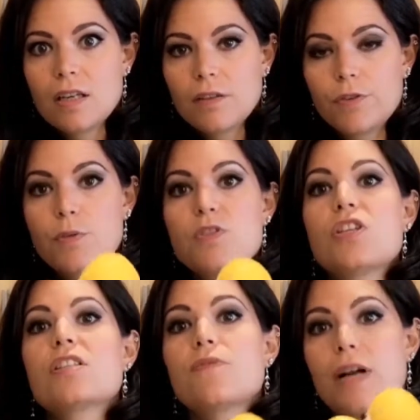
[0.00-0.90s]
If you
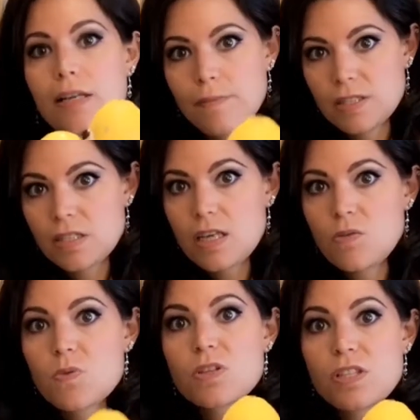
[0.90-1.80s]
ingest vitamin C
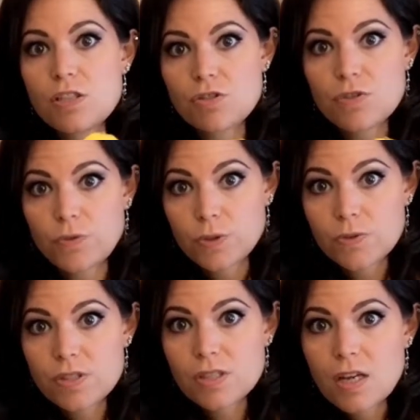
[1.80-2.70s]
through the citrus
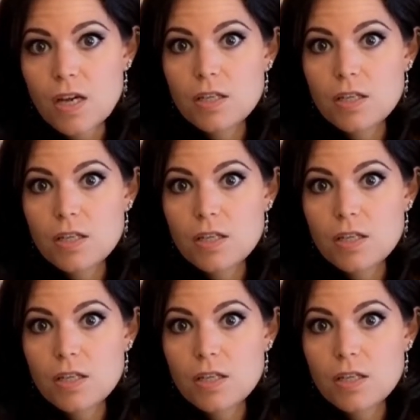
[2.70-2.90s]
fruits,